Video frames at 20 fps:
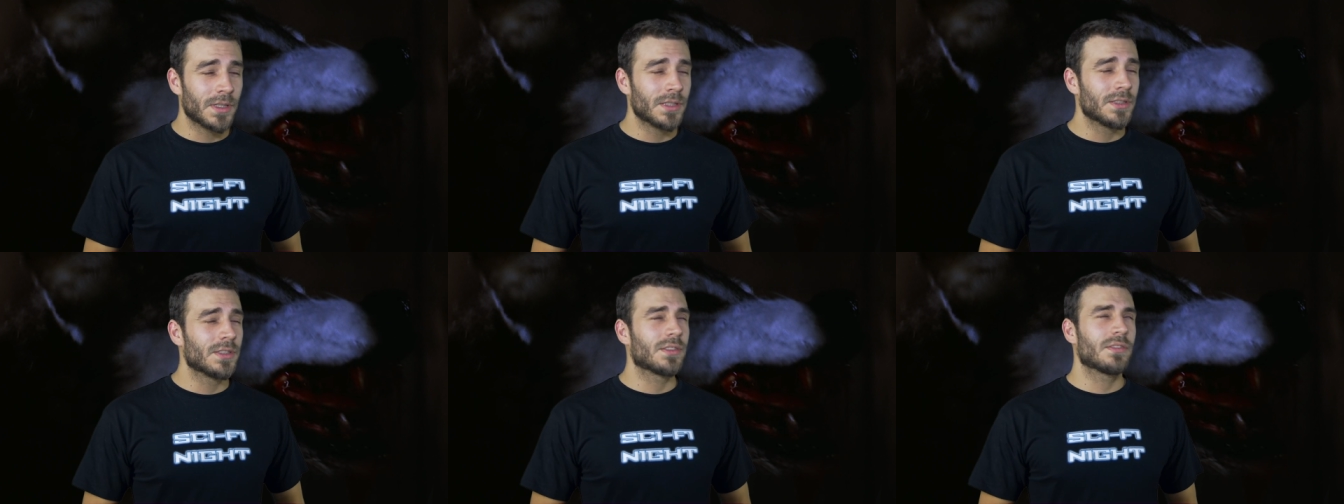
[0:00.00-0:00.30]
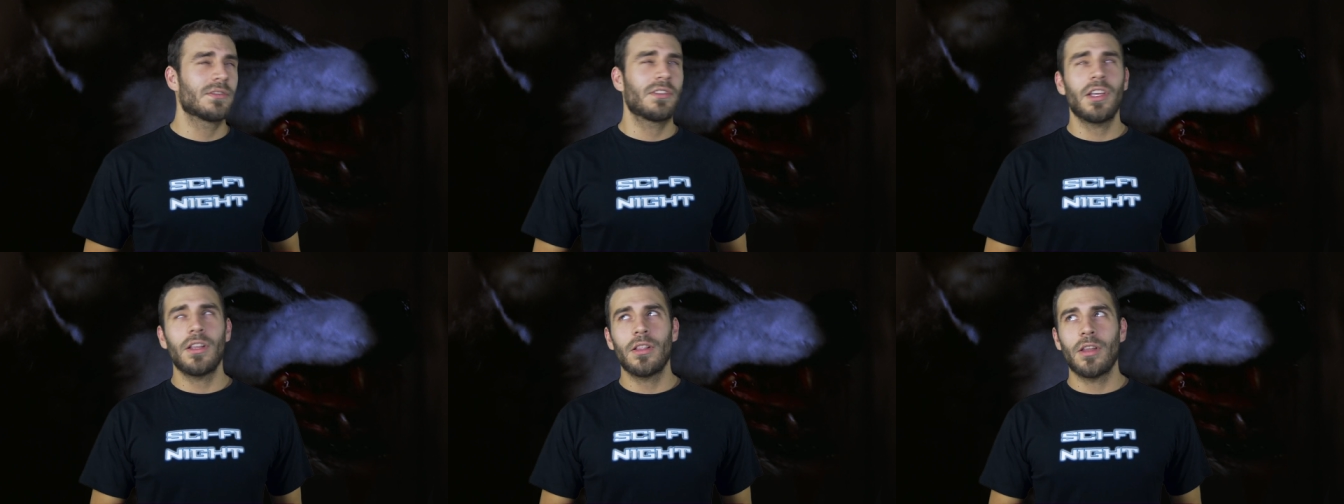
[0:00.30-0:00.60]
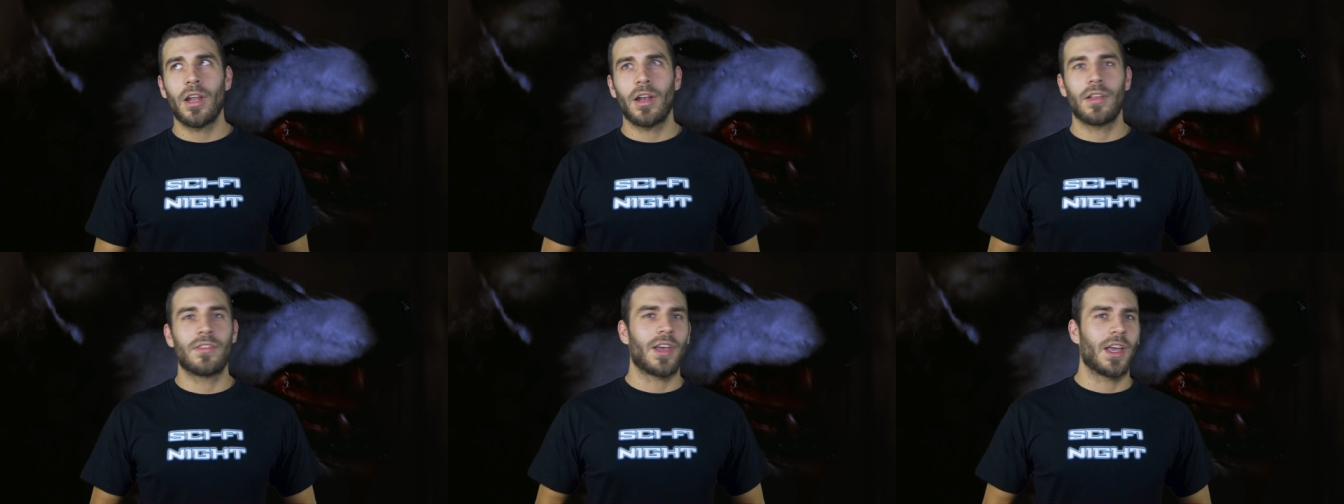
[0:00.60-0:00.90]
still
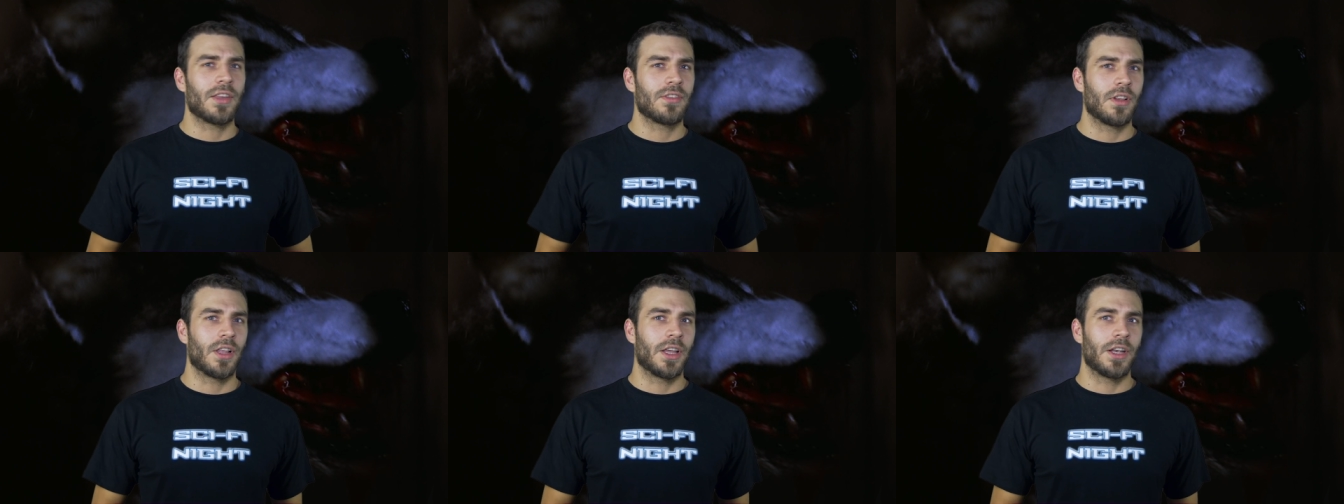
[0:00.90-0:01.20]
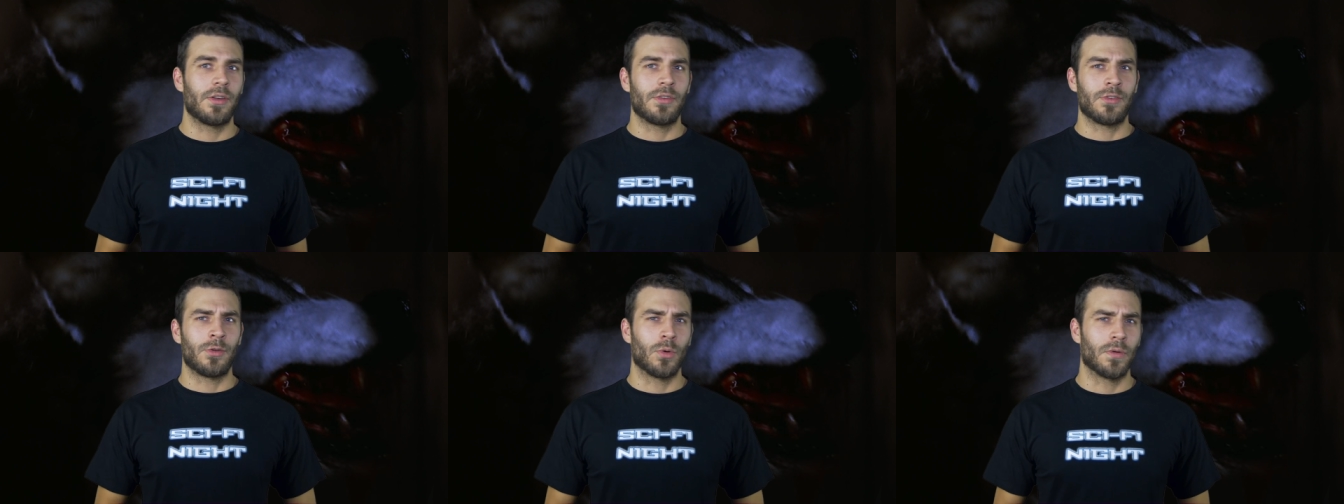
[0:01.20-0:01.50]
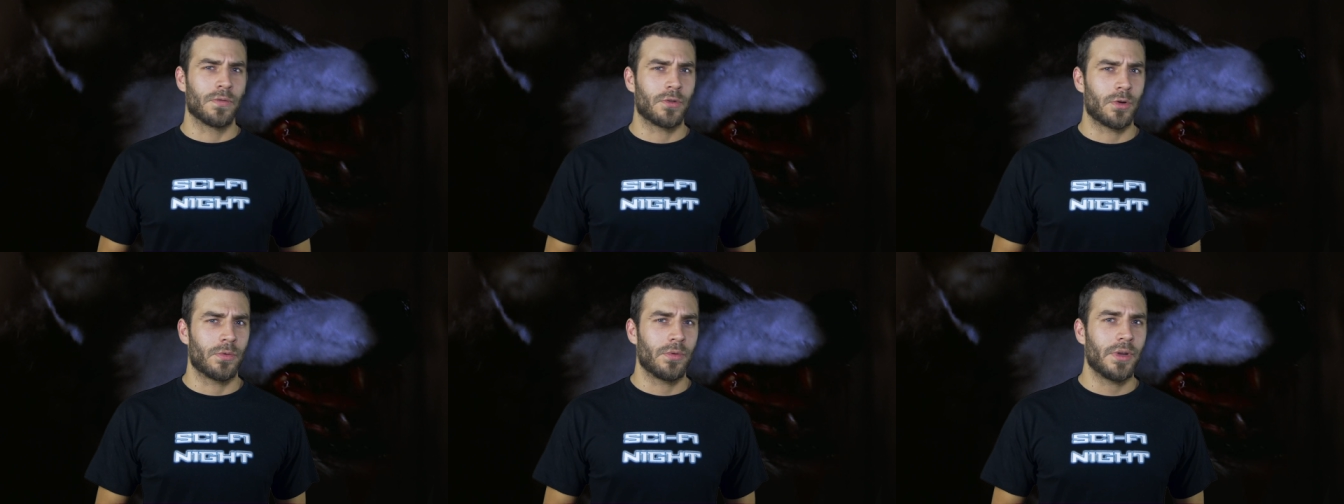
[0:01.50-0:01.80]
not as isolated as
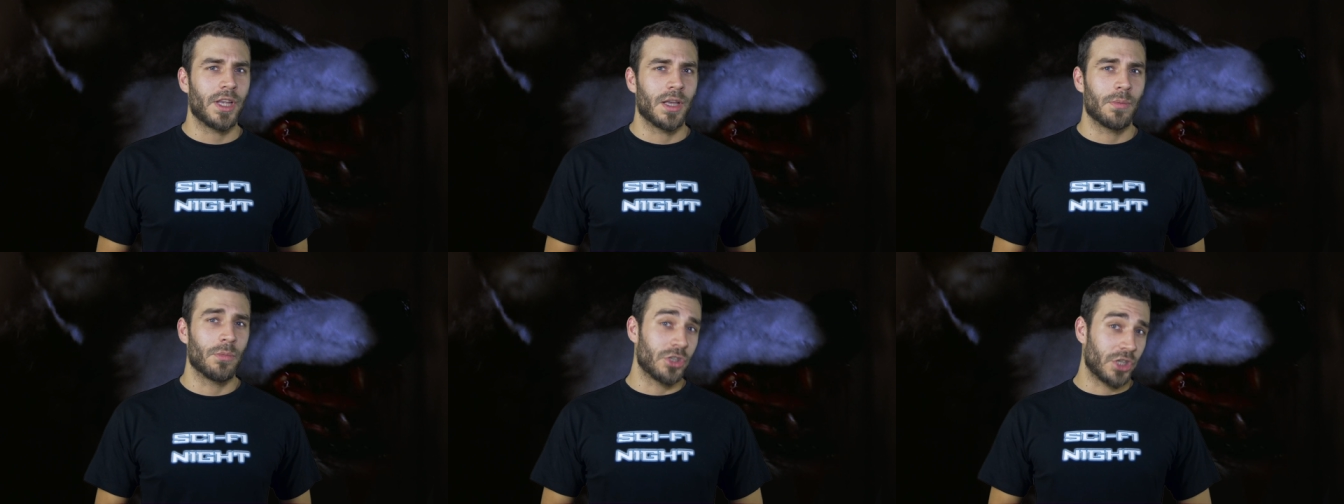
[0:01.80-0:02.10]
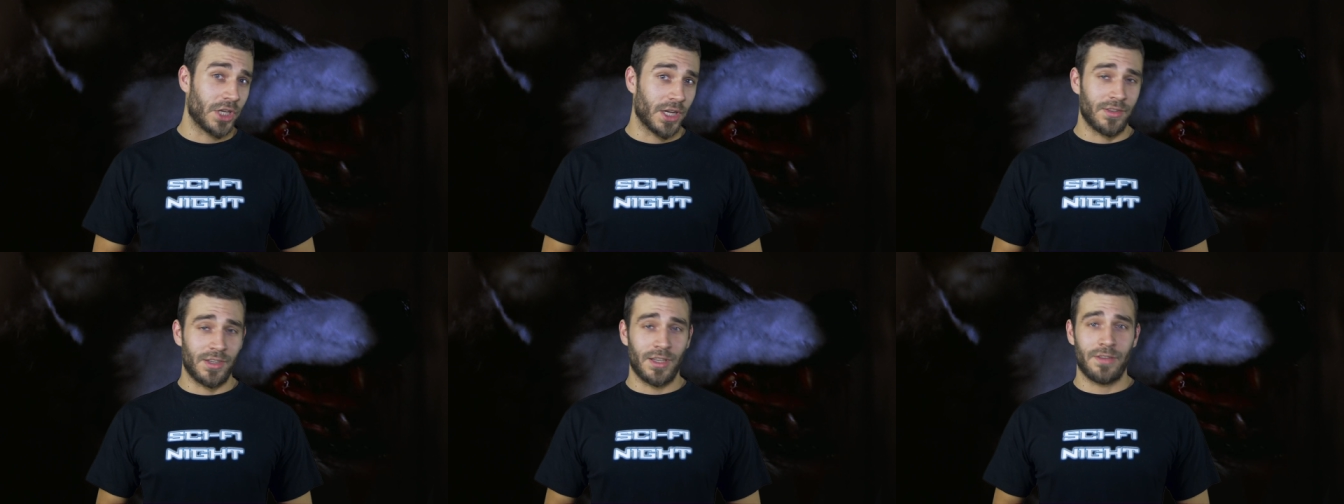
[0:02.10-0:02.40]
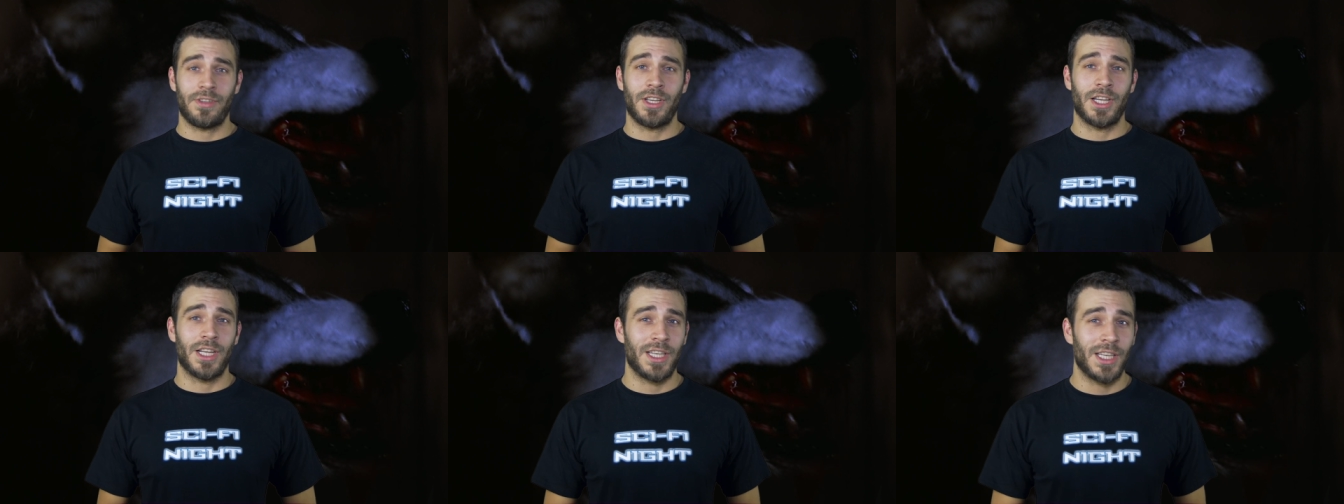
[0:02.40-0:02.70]
North Korea, but you guys get
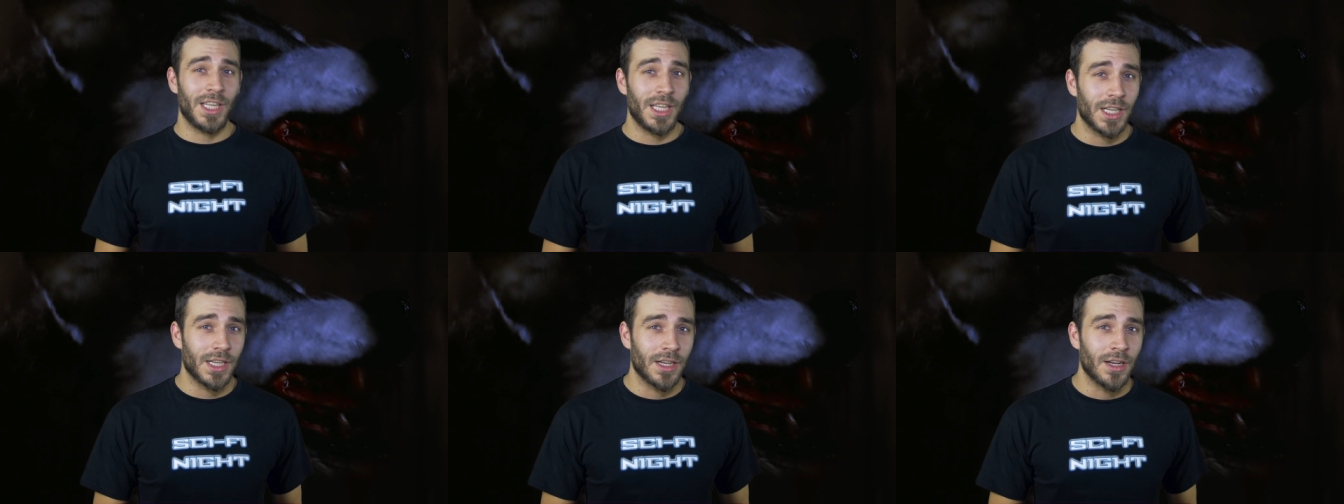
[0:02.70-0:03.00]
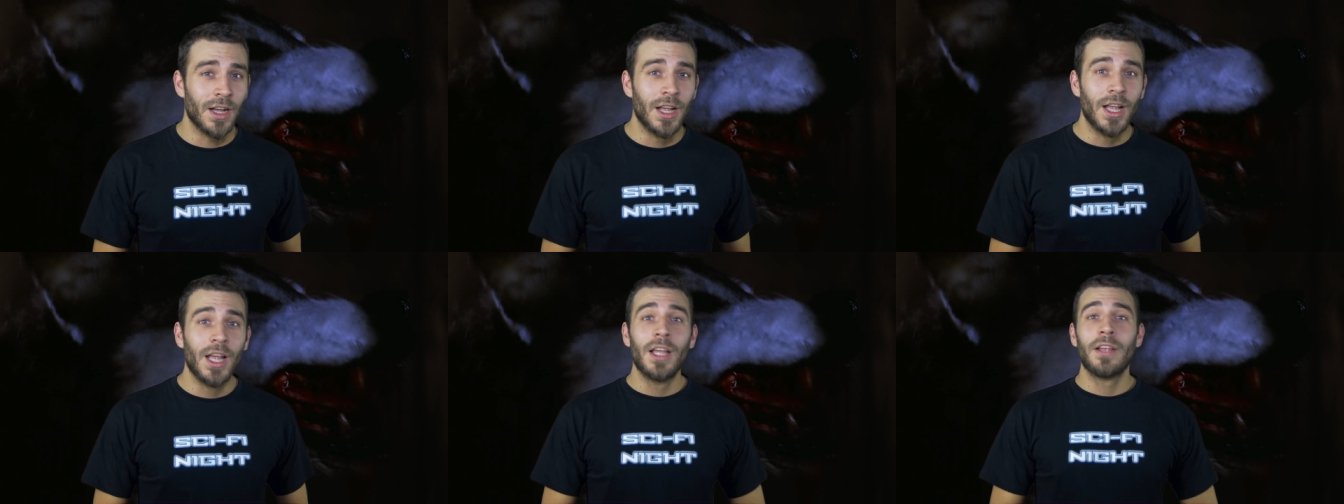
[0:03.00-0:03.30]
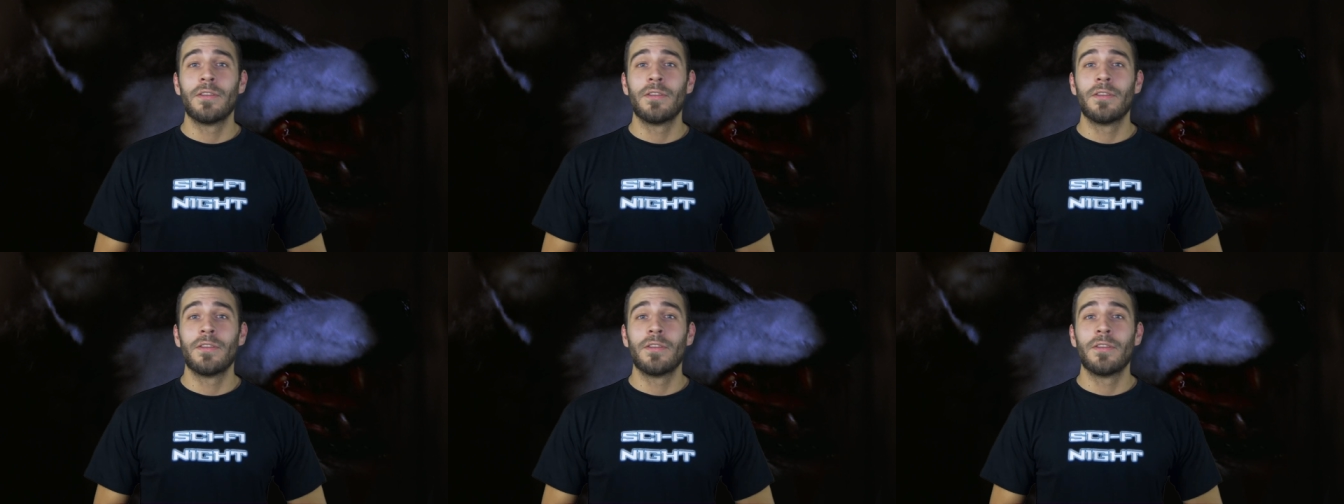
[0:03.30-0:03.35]
the idea,